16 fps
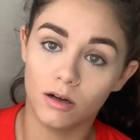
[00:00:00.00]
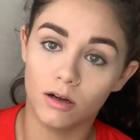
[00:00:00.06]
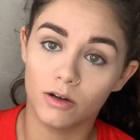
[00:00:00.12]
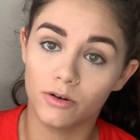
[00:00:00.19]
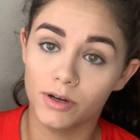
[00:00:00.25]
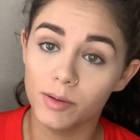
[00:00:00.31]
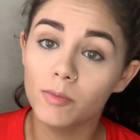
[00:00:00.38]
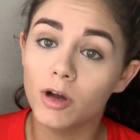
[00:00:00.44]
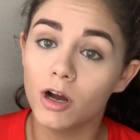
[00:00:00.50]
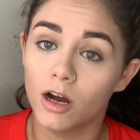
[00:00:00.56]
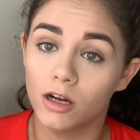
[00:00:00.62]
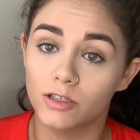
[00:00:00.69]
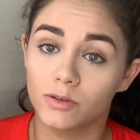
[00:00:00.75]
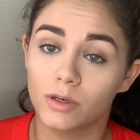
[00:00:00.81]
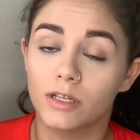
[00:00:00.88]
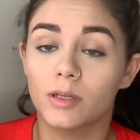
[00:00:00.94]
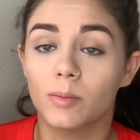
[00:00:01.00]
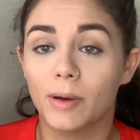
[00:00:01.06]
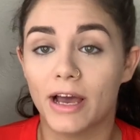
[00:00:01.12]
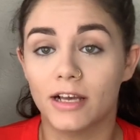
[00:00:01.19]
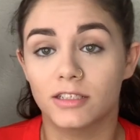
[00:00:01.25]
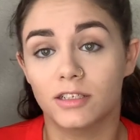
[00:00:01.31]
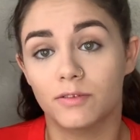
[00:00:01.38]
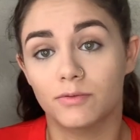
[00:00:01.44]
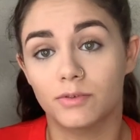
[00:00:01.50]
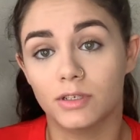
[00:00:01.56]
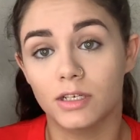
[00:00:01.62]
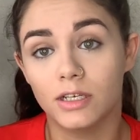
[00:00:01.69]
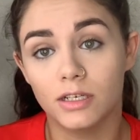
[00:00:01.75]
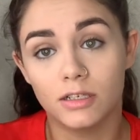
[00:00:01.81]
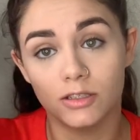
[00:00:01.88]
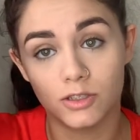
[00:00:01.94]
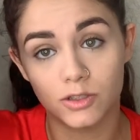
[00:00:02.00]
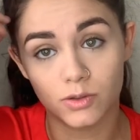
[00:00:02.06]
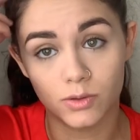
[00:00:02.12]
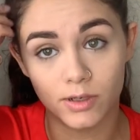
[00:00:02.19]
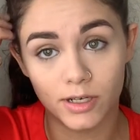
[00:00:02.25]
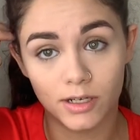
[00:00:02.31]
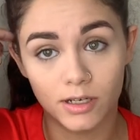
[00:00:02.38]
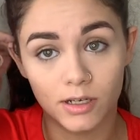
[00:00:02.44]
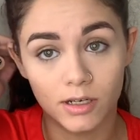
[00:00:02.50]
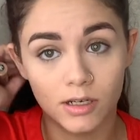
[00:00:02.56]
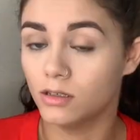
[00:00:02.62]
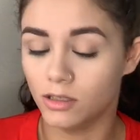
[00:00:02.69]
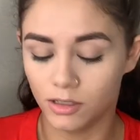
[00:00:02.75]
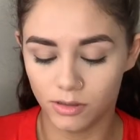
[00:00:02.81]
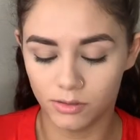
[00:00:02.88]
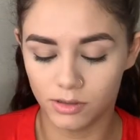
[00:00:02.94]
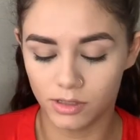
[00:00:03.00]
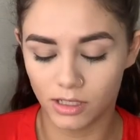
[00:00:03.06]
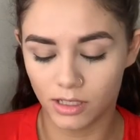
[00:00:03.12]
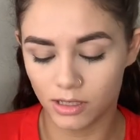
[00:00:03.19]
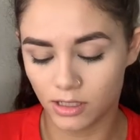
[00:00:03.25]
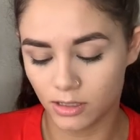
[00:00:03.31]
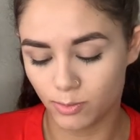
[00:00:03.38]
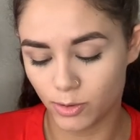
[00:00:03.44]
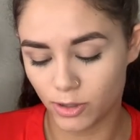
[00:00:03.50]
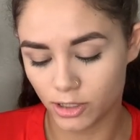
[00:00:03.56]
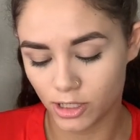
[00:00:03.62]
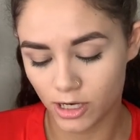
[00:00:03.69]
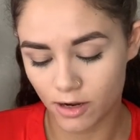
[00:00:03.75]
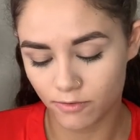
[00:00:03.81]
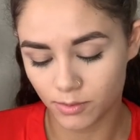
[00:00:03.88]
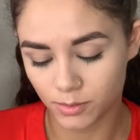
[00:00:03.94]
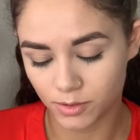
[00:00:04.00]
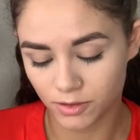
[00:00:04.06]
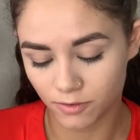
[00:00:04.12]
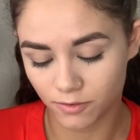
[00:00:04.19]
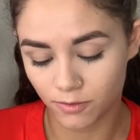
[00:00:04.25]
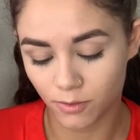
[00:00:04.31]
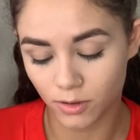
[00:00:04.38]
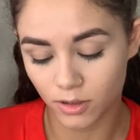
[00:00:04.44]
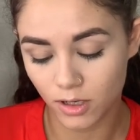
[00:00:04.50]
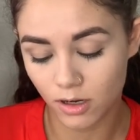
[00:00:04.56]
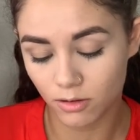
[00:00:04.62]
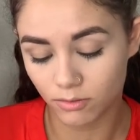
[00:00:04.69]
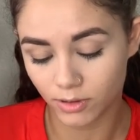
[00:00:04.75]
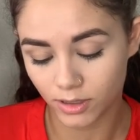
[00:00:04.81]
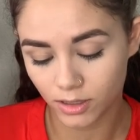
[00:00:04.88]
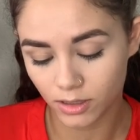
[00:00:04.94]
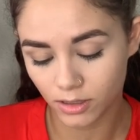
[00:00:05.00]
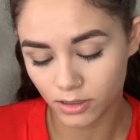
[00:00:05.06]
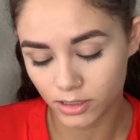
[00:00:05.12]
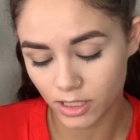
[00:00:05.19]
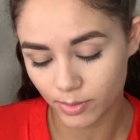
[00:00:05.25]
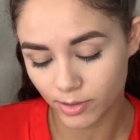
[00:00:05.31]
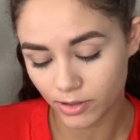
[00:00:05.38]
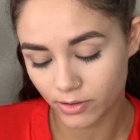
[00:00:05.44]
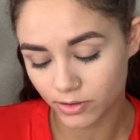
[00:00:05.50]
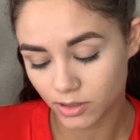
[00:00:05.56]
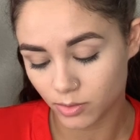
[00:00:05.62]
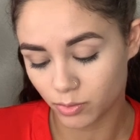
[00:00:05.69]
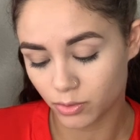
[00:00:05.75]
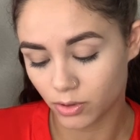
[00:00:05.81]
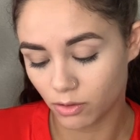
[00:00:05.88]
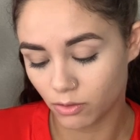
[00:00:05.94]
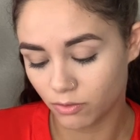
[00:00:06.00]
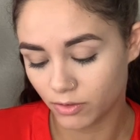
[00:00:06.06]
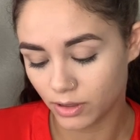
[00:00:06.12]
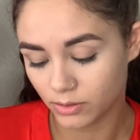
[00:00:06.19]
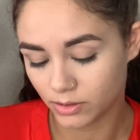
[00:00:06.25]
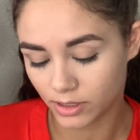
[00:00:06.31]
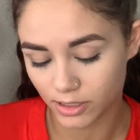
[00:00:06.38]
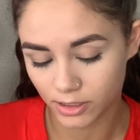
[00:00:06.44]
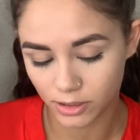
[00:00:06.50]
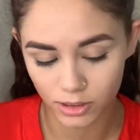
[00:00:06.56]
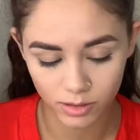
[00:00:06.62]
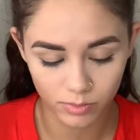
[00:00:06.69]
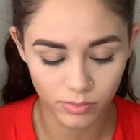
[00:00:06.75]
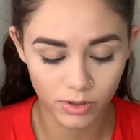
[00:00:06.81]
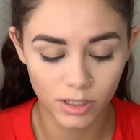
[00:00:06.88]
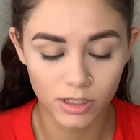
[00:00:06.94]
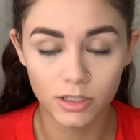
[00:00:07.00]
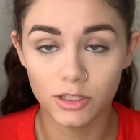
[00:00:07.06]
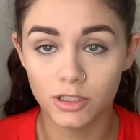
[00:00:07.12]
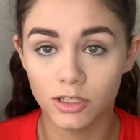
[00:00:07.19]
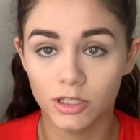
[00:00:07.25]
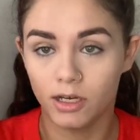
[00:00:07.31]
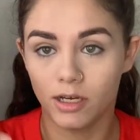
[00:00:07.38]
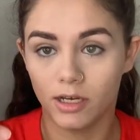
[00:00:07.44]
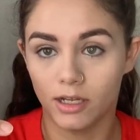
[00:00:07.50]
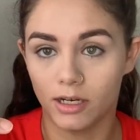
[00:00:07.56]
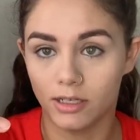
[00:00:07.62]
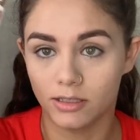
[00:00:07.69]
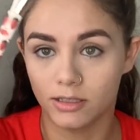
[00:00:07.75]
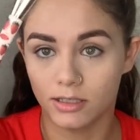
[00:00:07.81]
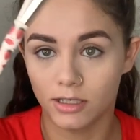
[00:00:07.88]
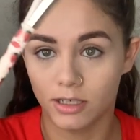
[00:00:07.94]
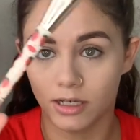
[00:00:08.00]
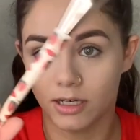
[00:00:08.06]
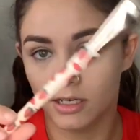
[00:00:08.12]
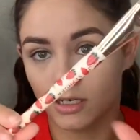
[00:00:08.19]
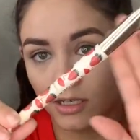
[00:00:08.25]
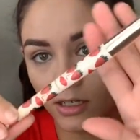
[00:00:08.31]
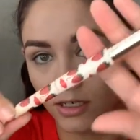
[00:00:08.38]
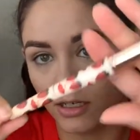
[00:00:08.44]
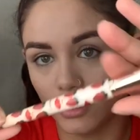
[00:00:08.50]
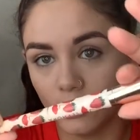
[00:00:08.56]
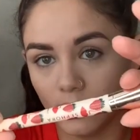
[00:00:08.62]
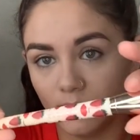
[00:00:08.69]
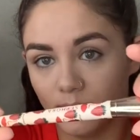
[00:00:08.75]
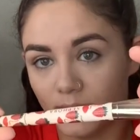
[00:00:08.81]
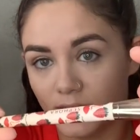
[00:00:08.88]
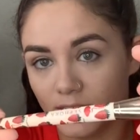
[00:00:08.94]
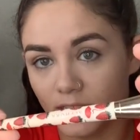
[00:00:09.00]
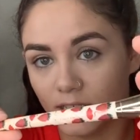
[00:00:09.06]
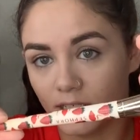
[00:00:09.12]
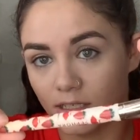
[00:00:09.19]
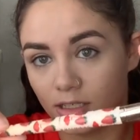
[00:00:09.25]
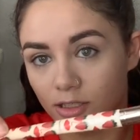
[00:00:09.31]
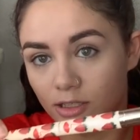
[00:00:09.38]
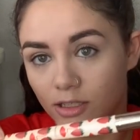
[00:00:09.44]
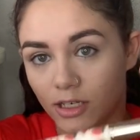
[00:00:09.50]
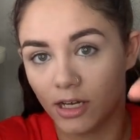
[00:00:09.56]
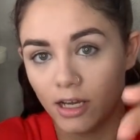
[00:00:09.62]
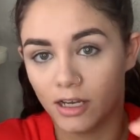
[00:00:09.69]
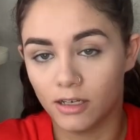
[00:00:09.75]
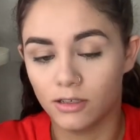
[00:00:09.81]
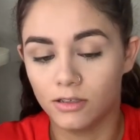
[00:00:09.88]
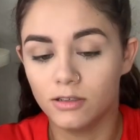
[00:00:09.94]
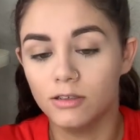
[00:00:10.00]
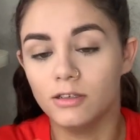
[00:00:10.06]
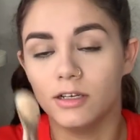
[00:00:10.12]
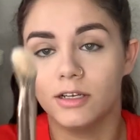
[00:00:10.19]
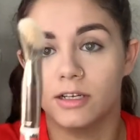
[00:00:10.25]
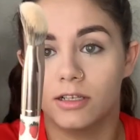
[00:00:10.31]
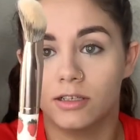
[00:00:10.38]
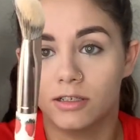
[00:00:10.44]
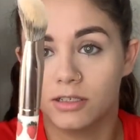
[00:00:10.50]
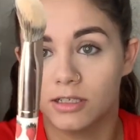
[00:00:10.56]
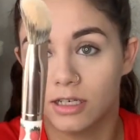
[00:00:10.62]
cream contour in the past, I've really enjoyed using this brush I got from Sephora a really long time ago. It's the Pro Foundation brush, and it's like a limited edition handle, and it looks